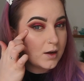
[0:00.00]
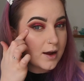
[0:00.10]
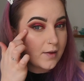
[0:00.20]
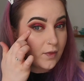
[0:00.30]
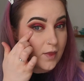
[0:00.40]

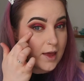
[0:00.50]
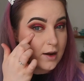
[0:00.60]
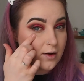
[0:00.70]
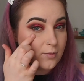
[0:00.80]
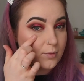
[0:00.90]
and
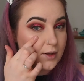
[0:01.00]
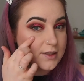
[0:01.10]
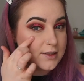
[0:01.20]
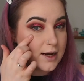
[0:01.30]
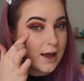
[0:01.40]
then
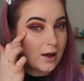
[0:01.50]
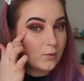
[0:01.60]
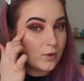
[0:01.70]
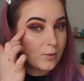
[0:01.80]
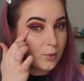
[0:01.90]
blend it
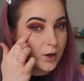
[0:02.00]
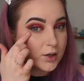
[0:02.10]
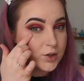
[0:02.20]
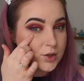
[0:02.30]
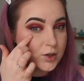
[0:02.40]
out with a
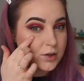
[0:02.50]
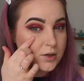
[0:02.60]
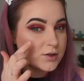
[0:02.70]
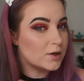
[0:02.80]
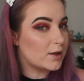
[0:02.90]
brush,
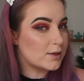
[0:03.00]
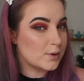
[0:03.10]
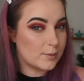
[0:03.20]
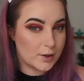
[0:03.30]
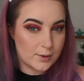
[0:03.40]
so that's
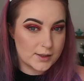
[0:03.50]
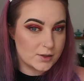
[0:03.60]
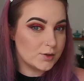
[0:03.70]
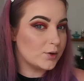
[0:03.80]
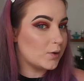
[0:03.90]
what I'm going
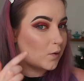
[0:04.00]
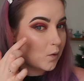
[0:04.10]
to do.